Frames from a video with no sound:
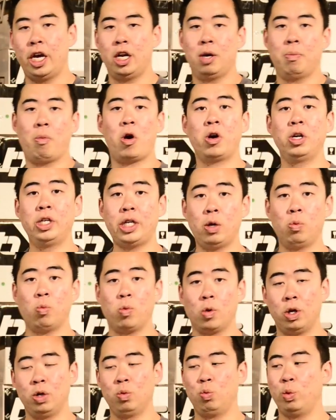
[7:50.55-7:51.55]
In a modern day
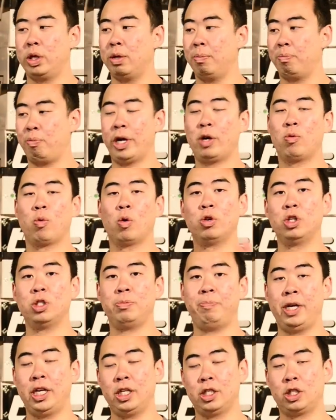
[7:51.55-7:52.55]
world with the brake
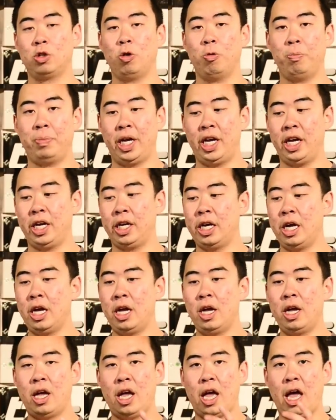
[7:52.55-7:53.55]
rotors being so big
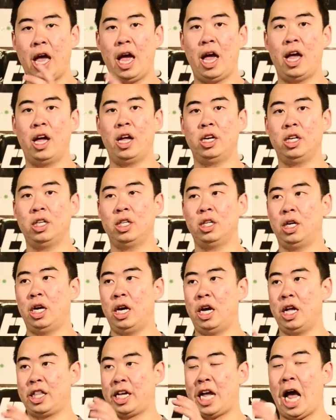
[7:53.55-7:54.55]
and
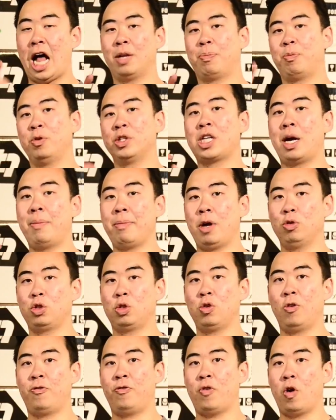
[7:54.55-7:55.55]
the calipers coming out
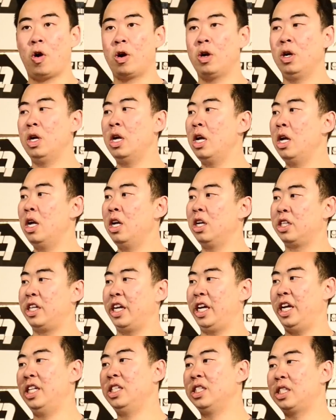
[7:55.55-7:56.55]
so far,
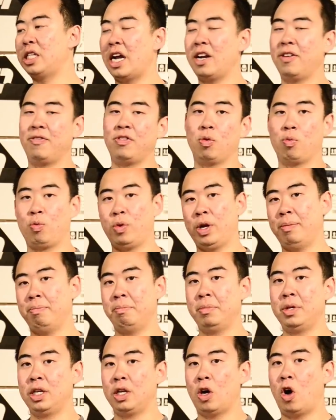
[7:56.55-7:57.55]
the inside of the
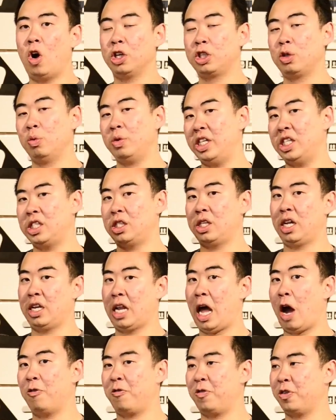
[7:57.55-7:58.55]
rim also needs to
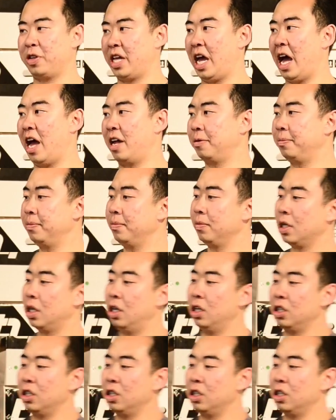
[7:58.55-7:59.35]
allow for that.